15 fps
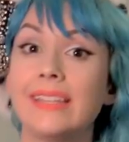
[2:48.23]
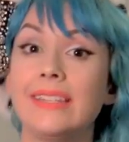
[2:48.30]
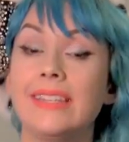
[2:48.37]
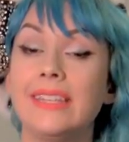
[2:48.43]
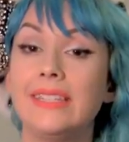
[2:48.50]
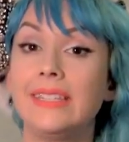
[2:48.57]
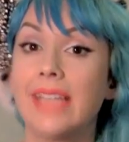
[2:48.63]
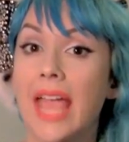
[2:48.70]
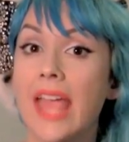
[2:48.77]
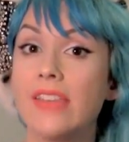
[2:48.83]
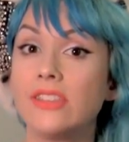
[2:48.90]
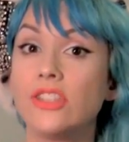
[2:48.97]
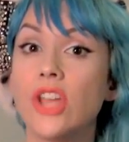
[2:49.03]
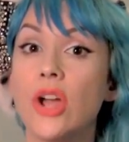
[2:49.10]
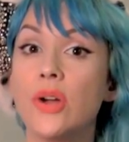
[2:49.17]

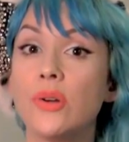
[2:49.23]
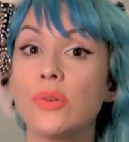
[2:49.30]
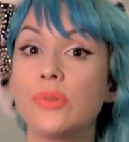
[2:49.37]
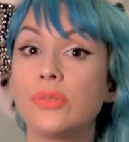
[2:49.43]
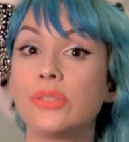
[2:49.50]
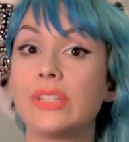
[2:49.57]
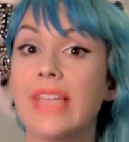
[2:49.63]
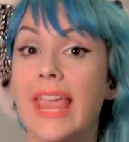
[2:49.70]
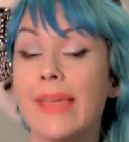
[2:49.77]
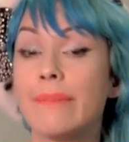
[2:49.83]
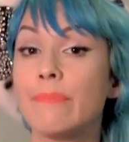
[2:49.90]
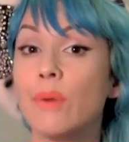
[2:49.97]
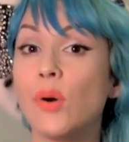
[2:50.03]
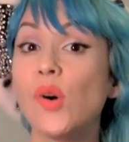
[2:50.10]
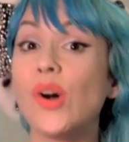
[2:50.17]
Nintendo's
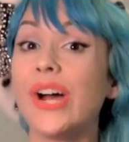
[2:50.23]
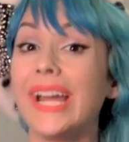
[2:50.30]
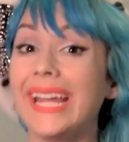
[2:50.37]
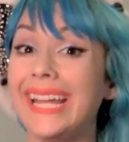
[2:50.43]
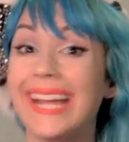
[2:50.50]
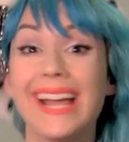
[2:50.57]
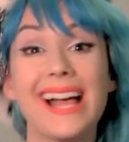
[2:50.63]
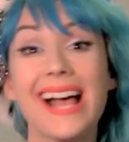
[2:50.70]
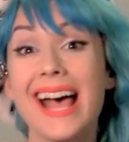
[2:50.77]
Game Boy.